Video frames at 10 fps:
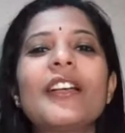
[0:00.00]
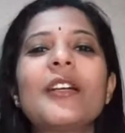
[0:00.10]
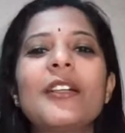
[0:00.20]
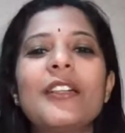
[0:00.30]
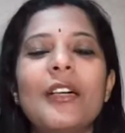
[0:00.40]
a
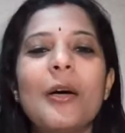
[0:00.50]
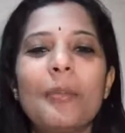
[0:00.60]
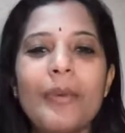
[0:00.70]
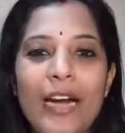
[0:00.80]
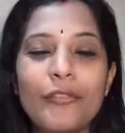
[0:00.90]
great
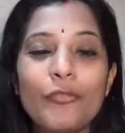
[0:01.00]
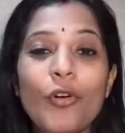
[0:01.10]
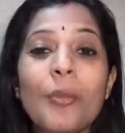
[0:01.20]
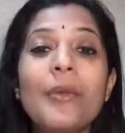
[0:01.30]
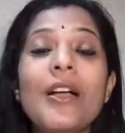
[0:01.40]

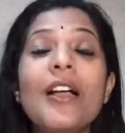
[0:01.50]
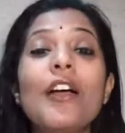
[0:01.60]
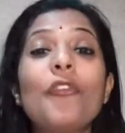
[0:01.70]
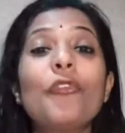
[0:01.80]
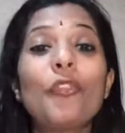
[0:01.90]
platform
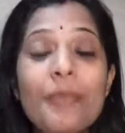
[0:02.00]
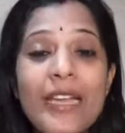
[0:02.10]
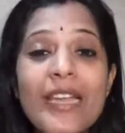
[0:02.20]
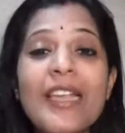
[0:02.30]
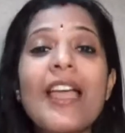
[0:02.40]
for
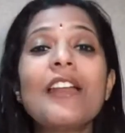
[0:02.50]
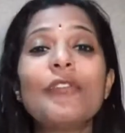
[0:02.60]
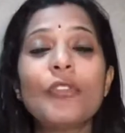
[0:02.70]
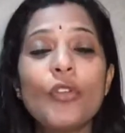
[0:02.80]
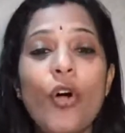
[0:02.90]
me
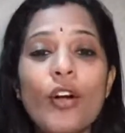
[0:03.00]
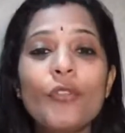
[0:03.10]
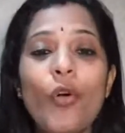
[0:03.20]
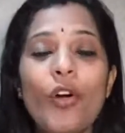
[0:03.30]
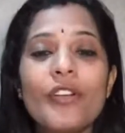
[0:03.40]
and for a lot
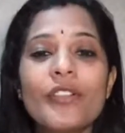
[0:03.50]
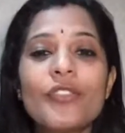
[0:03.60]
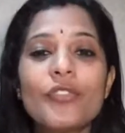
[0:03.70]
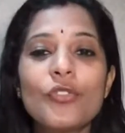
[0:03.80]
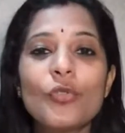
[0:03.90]
of
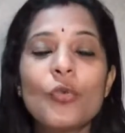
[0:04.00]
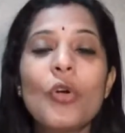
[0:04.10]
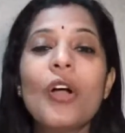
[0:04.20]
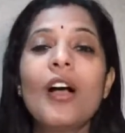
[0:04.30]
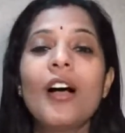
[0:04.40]
audience
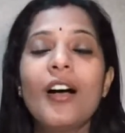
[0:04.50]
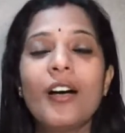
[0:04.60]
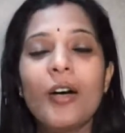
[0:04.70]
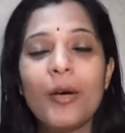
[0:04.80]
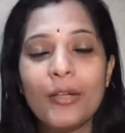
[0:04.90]
to
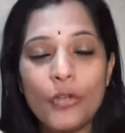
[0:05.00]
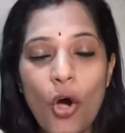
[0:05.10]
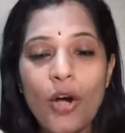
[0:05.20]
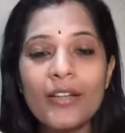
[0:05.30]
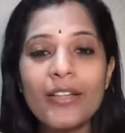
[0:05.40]

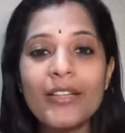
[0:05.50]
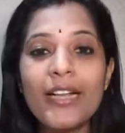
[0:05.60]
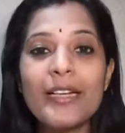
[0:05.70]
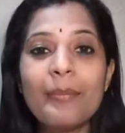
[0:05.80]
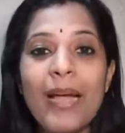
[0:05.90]
log in
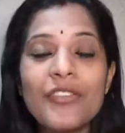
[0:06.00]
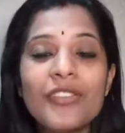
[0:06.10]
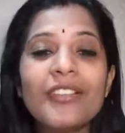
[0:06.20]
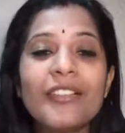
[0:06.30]
and imagine.